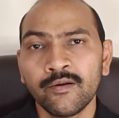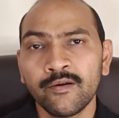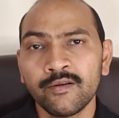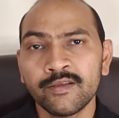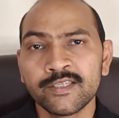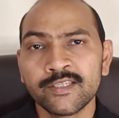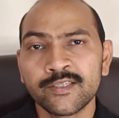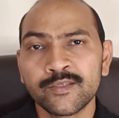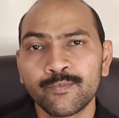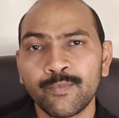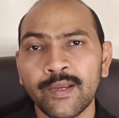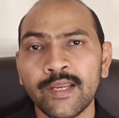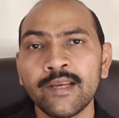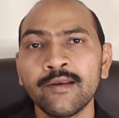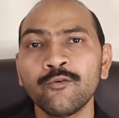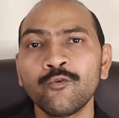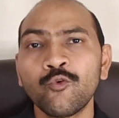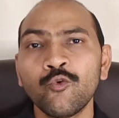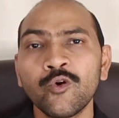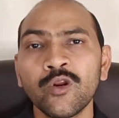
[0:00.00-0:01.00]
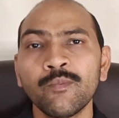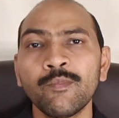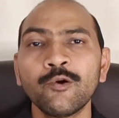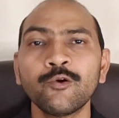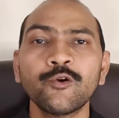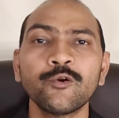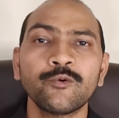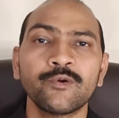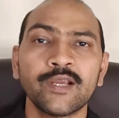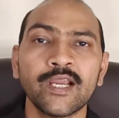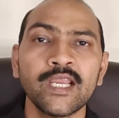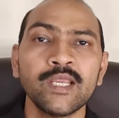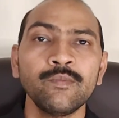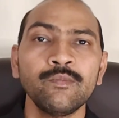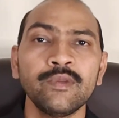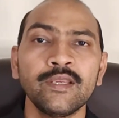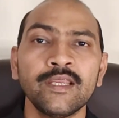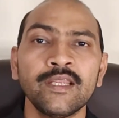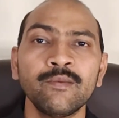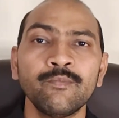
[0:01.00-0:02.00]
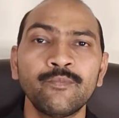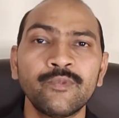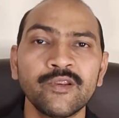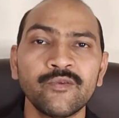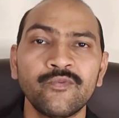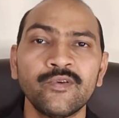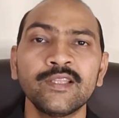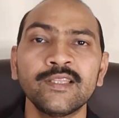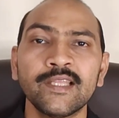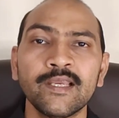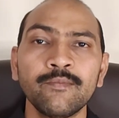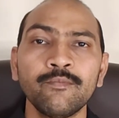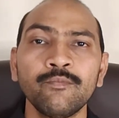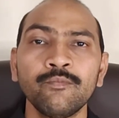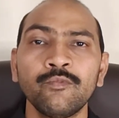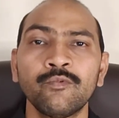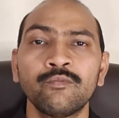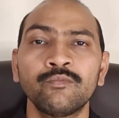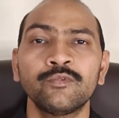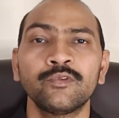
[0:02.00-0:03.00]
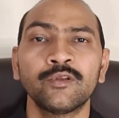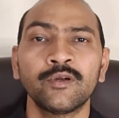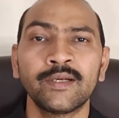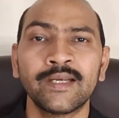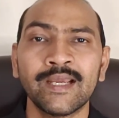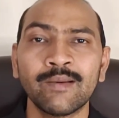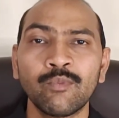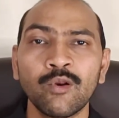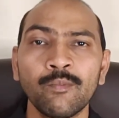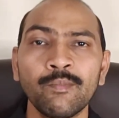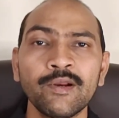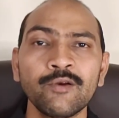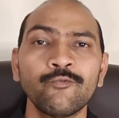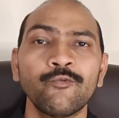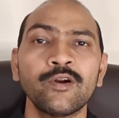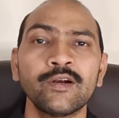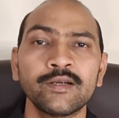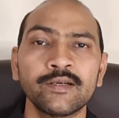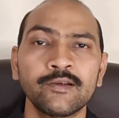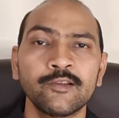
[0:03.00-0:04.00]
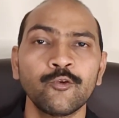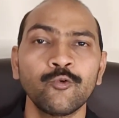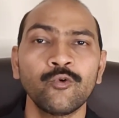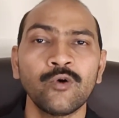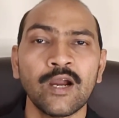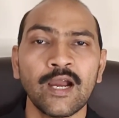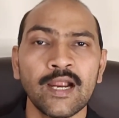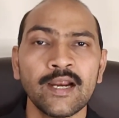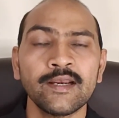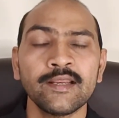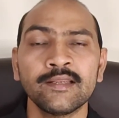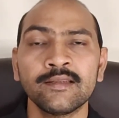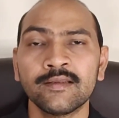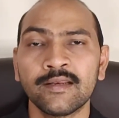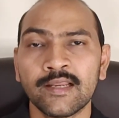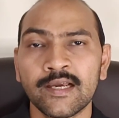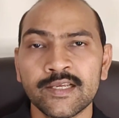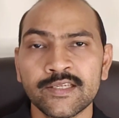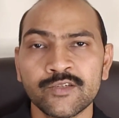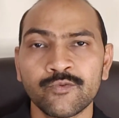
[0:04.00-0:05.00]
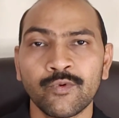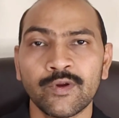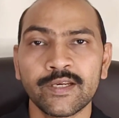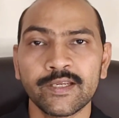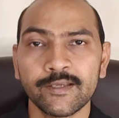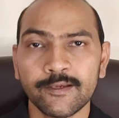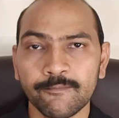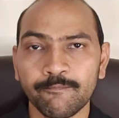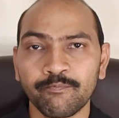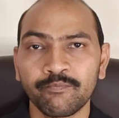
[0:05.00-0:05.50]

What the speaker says: Spend good amount of time in briefing them the development what you had in last 1 year.